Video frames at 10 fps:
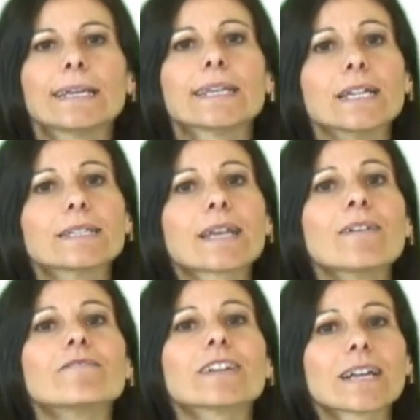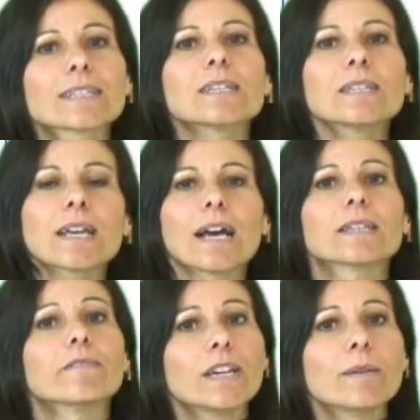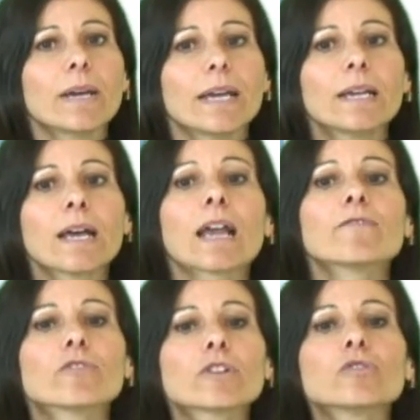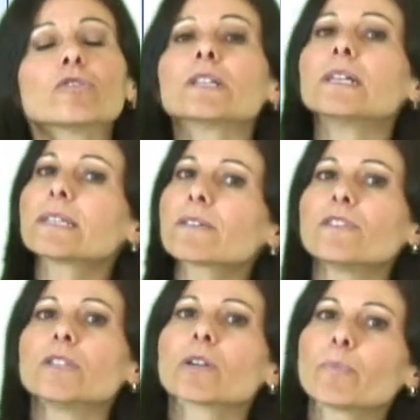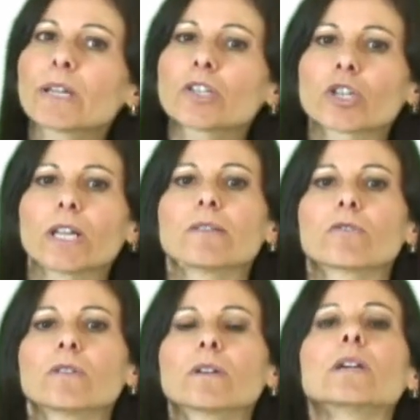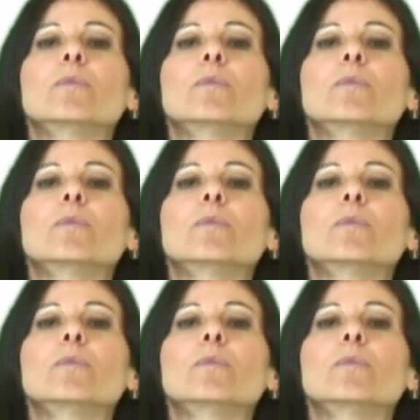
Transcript: The request will be sent via email to the supplier of the service just chosen, who